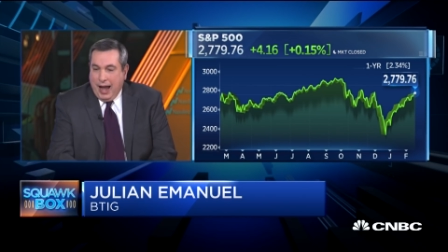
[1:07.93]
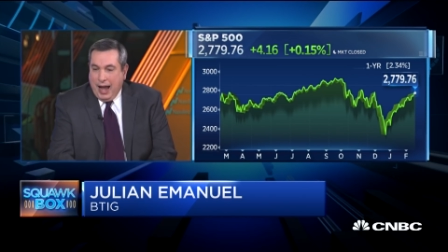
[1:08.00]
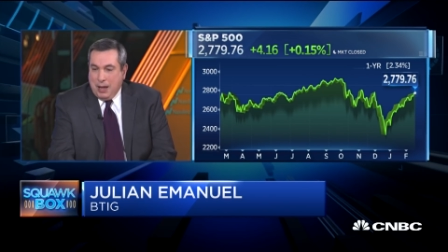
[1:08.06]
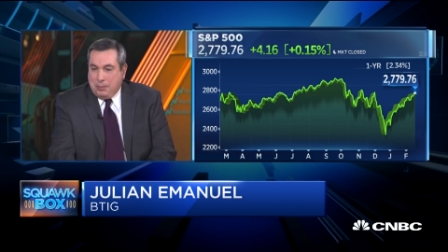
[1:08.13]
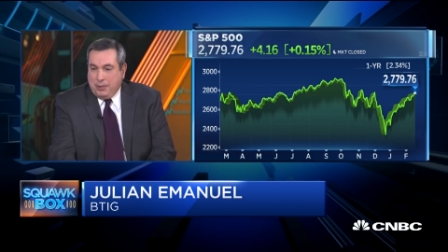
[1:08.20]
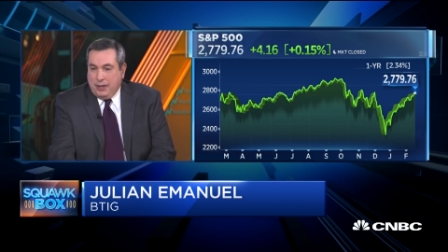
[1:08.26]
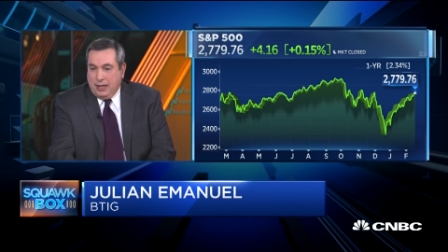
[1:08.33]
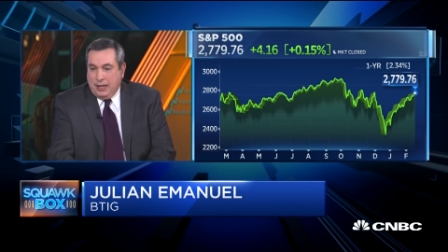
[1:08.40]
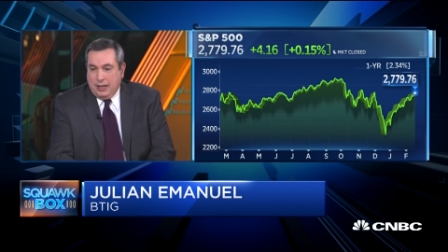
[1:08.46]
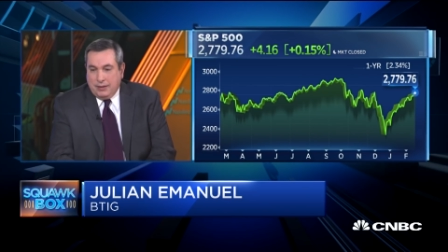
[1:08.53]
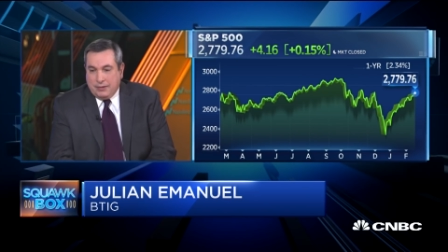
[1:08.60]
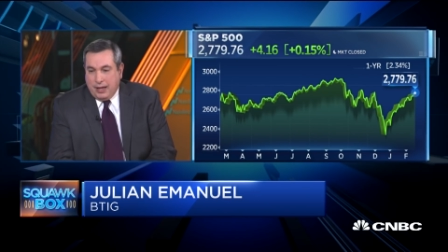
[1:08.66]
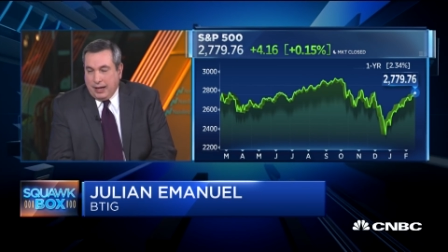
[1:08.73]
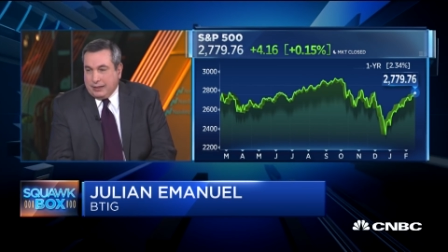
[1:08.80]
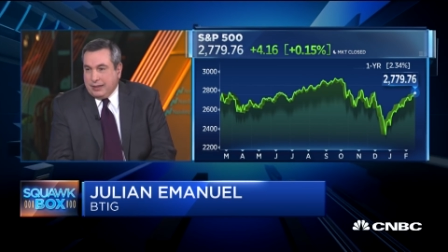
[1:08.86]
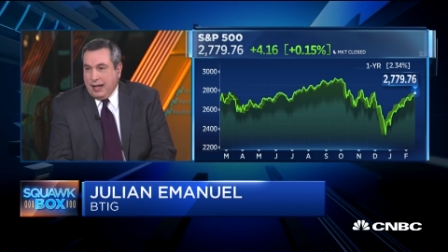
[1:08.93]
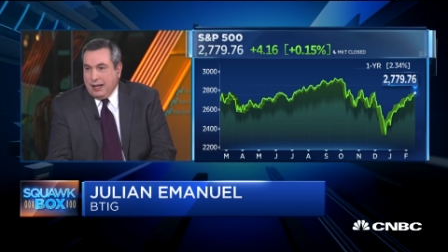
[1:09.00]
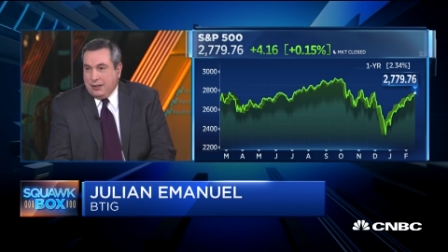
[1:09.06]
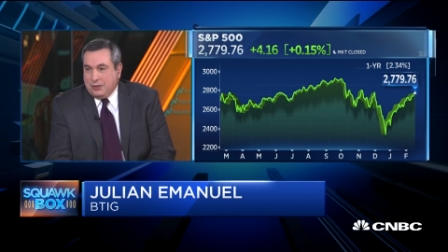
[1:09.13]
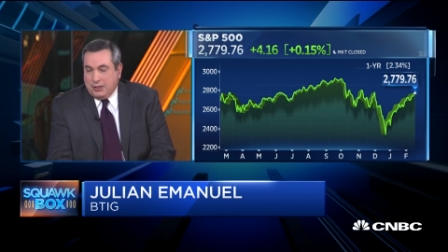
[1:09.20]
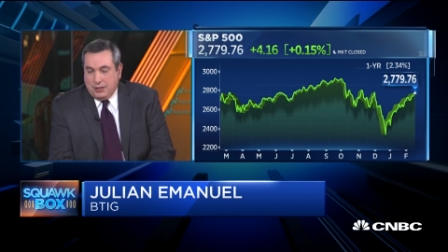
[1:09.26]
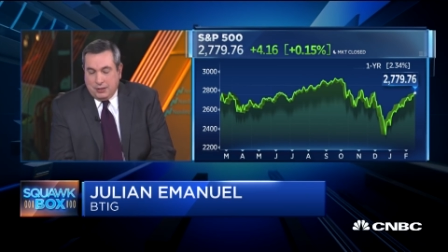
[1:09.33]
IP,
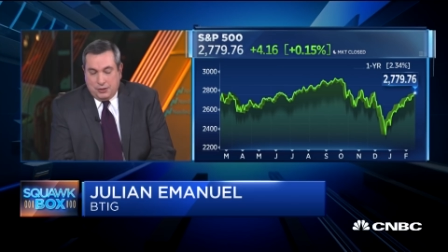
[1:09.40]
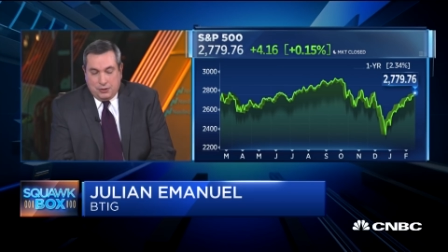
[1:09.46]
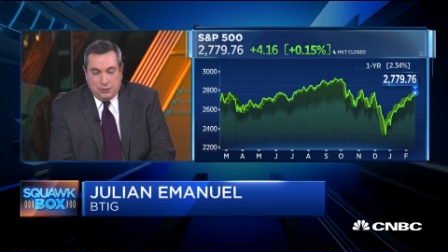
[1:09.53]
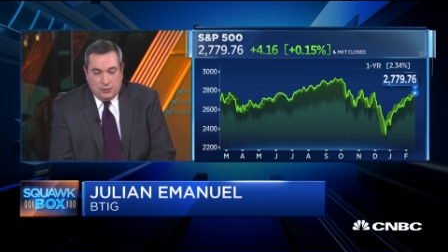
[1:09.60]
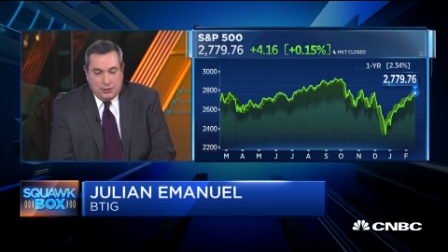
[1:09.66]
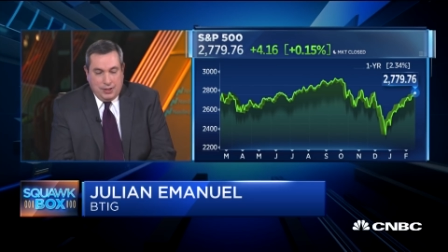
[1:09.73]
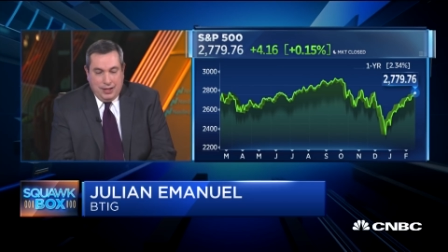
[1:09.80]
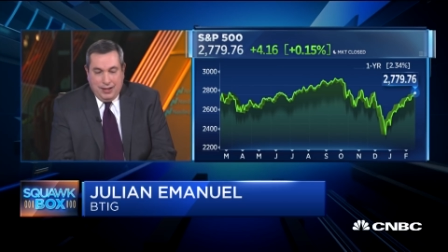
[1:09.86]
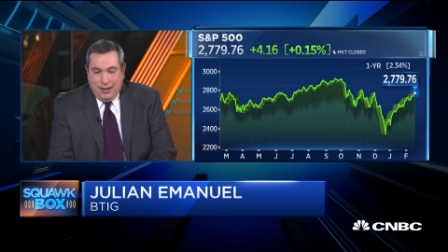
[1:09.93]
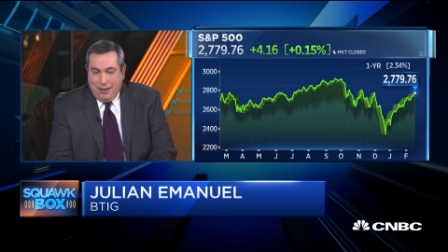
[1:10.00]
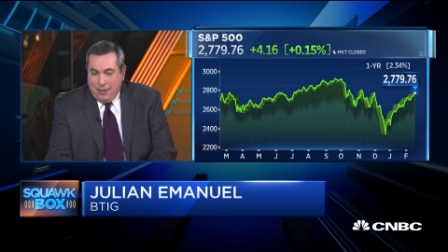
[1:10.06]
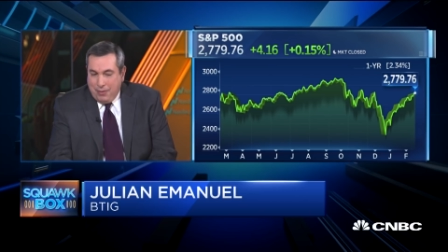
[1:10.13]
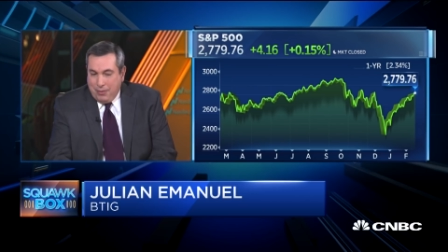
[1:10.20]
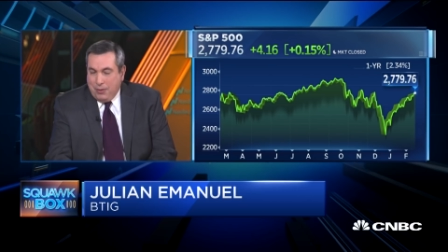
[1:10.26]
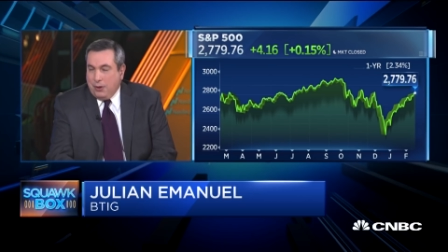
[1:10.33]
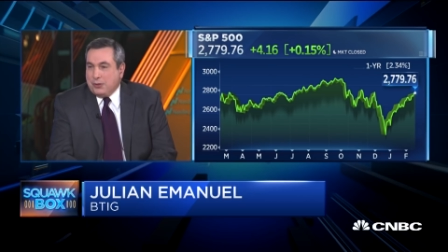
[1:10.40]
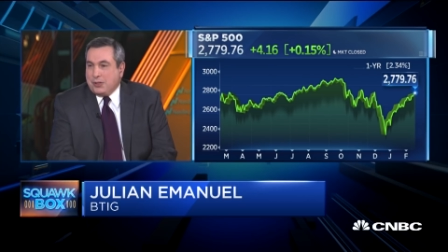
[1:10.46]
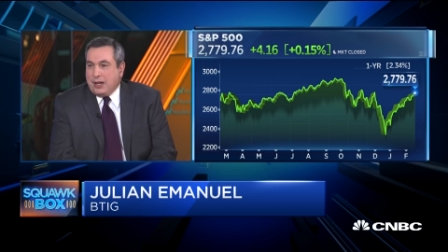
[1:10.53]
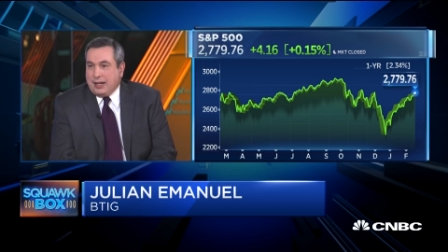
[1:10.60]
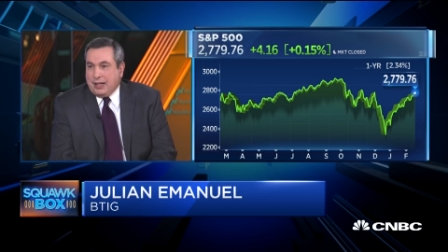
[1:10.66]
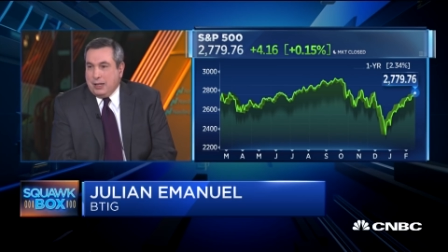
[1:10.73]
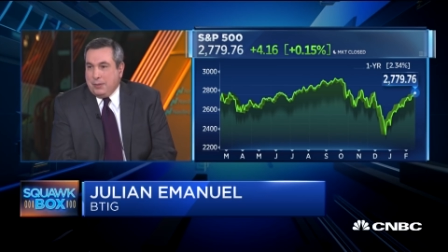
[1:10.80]
technology issues, those
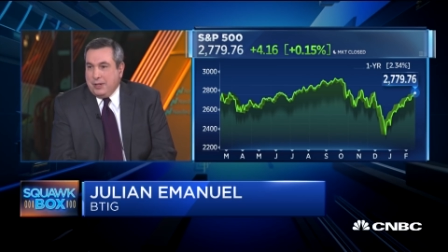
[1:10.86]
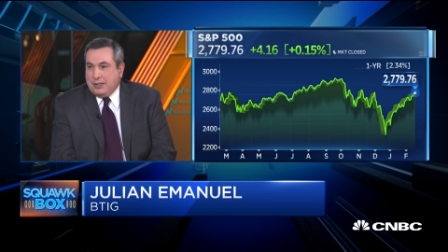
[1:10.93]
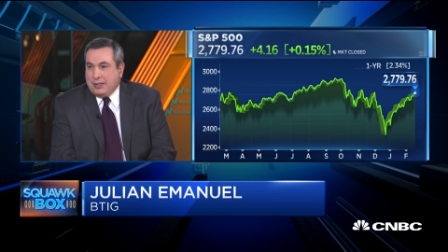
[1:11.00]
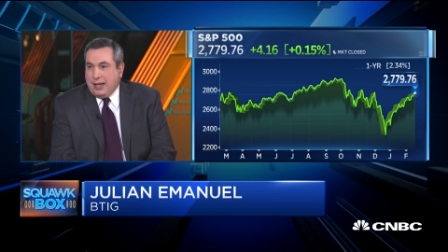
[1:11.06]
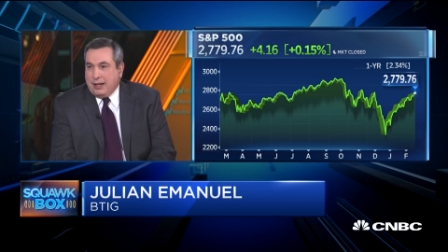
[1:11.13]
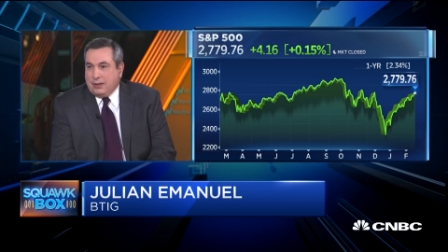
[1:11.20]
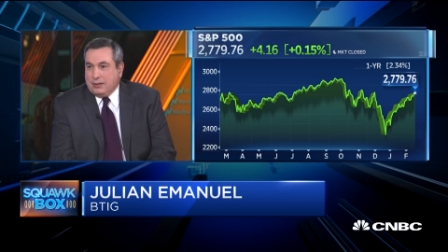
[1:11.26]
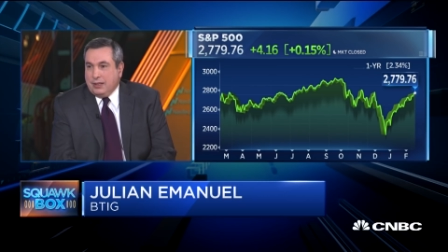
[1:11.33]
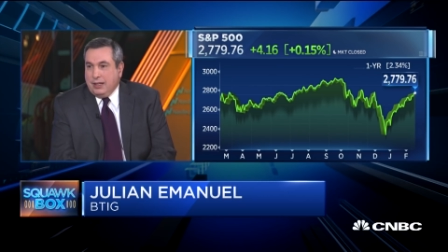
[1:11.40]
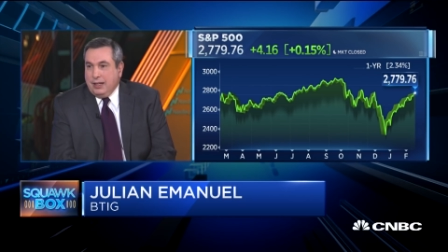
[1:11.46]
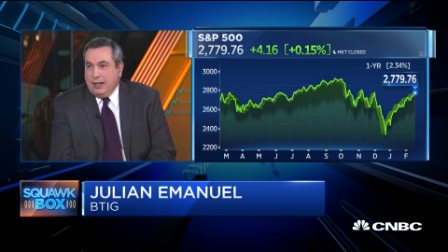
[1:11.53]
aren't going to be settled.